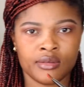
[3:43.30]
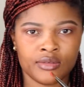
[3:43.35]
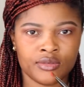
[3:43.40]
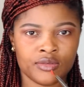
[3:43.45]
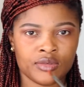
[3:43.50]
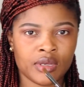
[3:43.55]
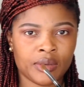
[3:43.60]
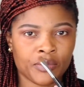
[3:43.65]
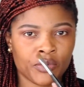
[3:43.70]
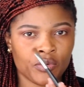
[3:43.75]
So
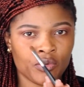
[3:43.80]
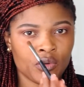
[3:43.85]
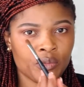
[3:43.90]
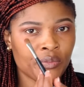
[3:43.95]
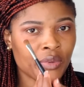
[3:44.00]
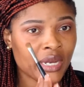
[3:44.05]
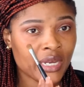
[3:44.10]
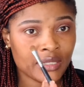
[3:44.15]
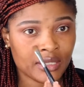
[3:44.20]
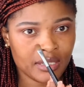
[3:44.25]
I'm going to
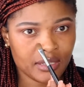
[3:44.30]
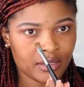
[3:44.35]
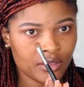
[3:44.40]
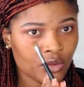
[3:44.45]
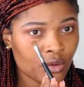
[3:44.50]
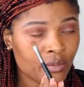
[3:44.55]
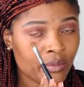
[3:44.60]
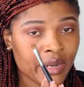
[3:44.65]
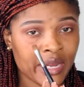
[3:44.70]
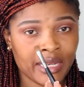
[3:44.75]
pat it
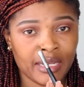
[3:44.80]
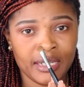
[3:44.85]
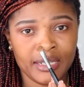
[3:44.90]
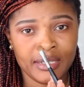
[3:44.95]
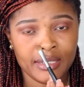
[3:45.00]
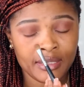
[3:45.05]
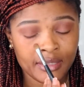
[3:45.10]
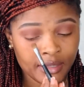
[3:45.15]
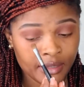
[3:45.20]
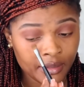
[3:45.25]
on my
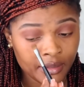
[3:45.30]
lid.